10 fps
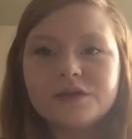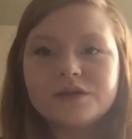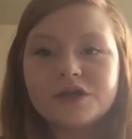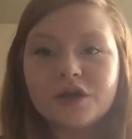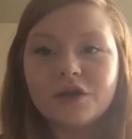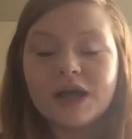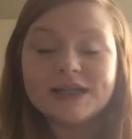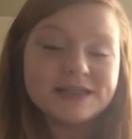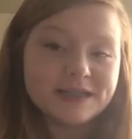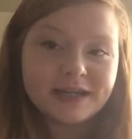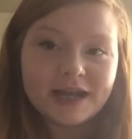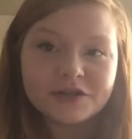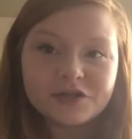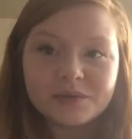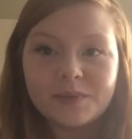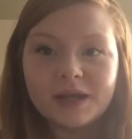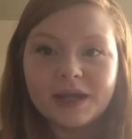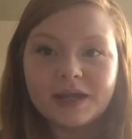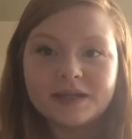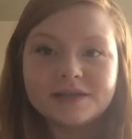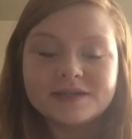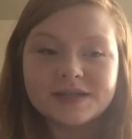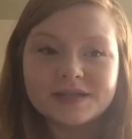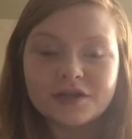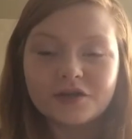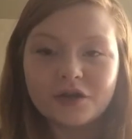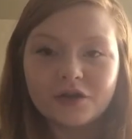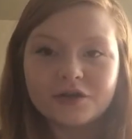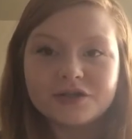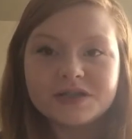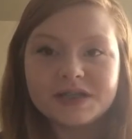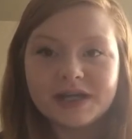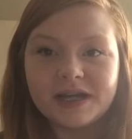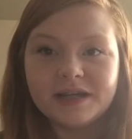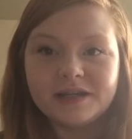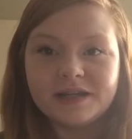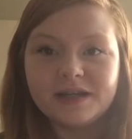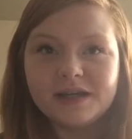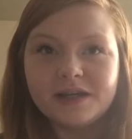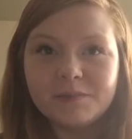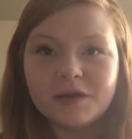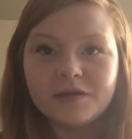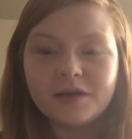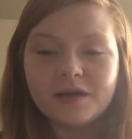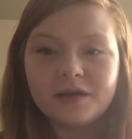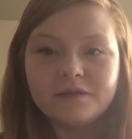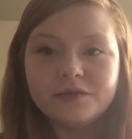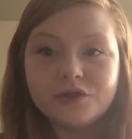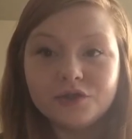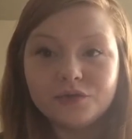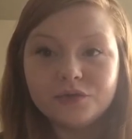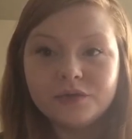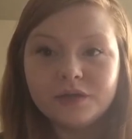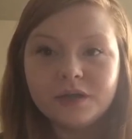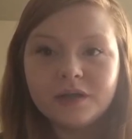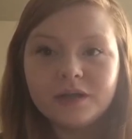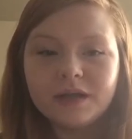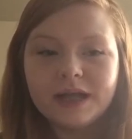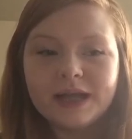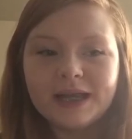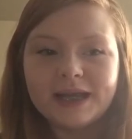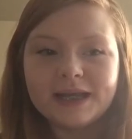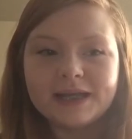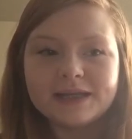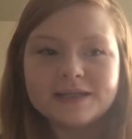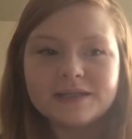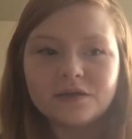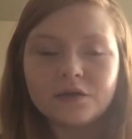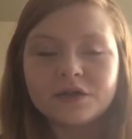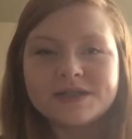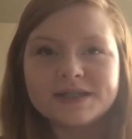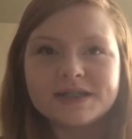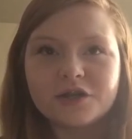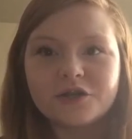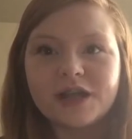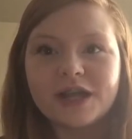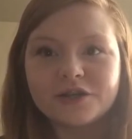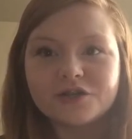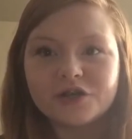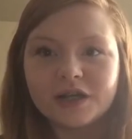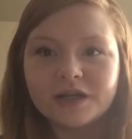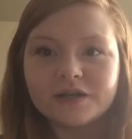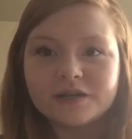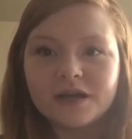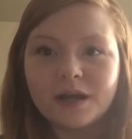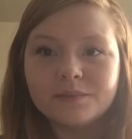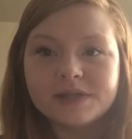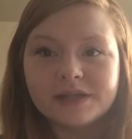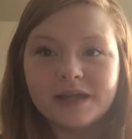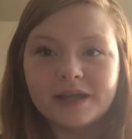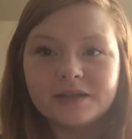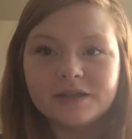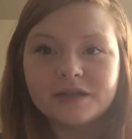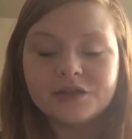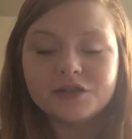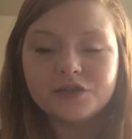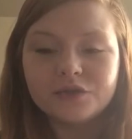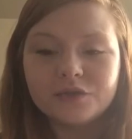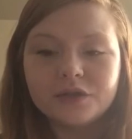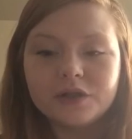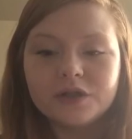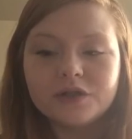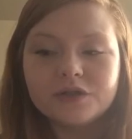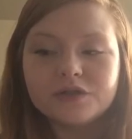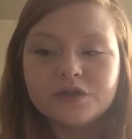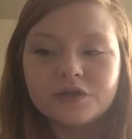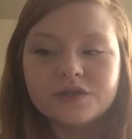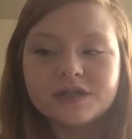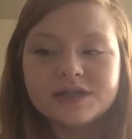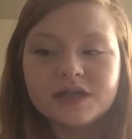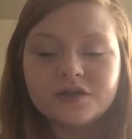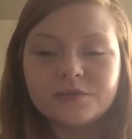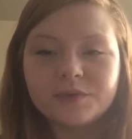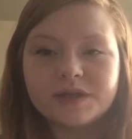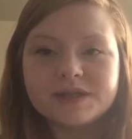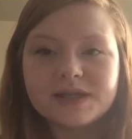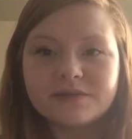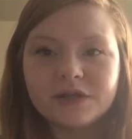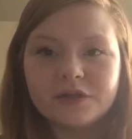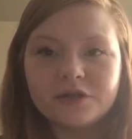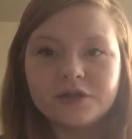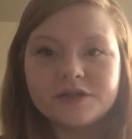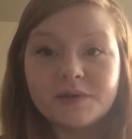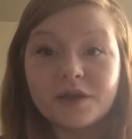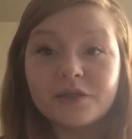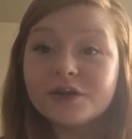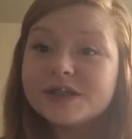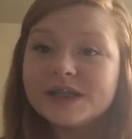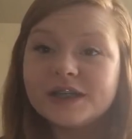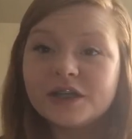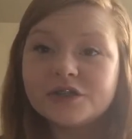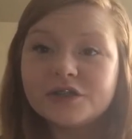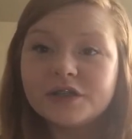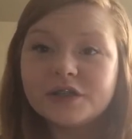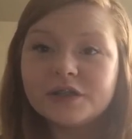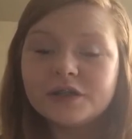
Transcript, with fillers: So I did actually pay $600 to debt in the month of June and or 600 extra um, to debt in June. So 600 plus 700 is about 1300.